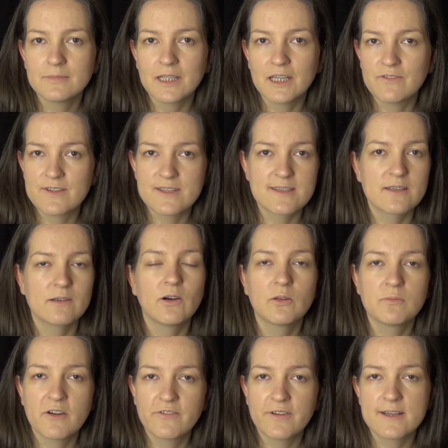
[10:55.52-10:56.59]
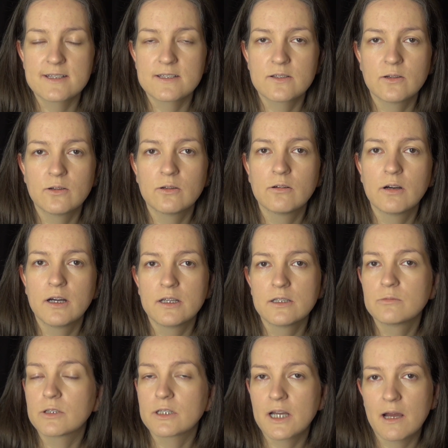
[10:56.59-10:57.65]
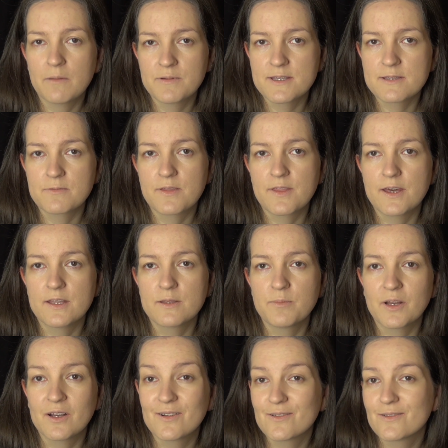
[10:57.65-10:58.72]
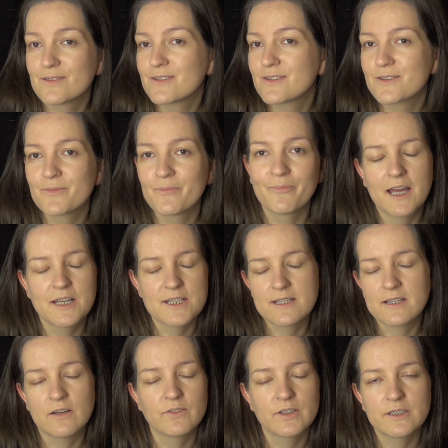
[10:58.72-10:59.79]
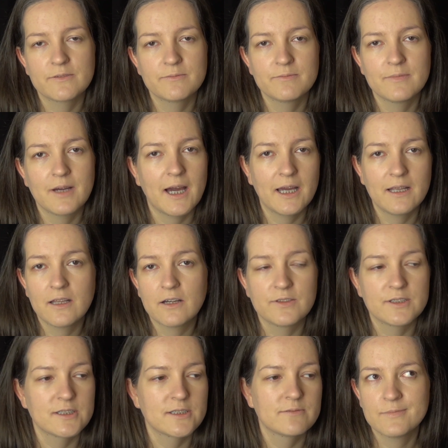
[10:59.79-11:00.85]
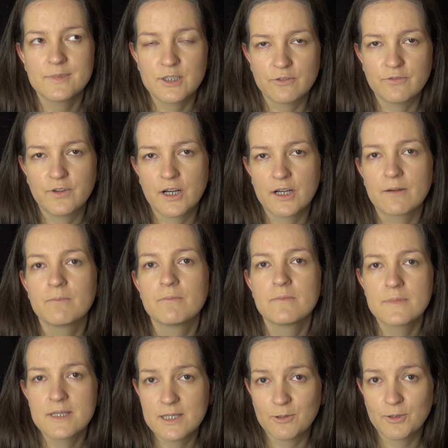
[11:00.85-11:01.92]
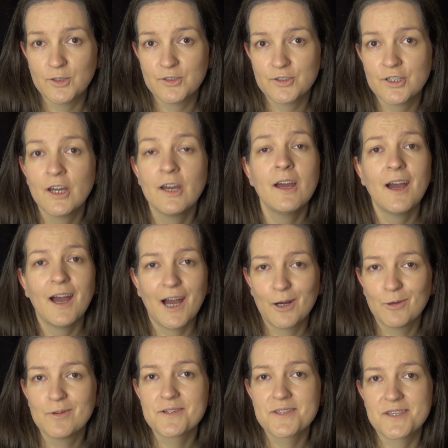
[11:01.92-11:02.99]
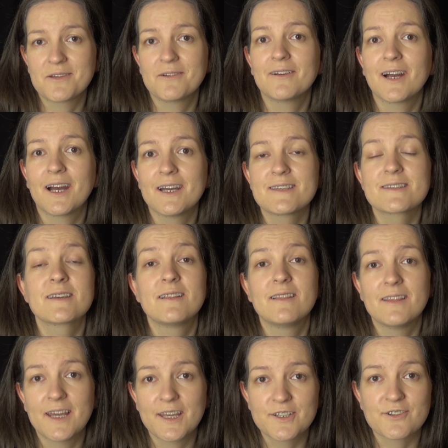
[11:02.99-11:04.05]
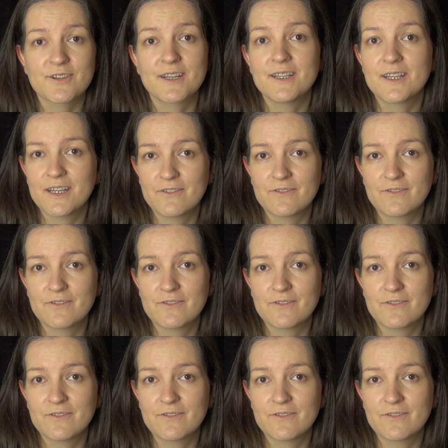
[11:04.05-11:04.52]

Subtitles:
if it's still on my face at all and what happens with it, because I just love it. I it. So far, so good. I will see you guys later in the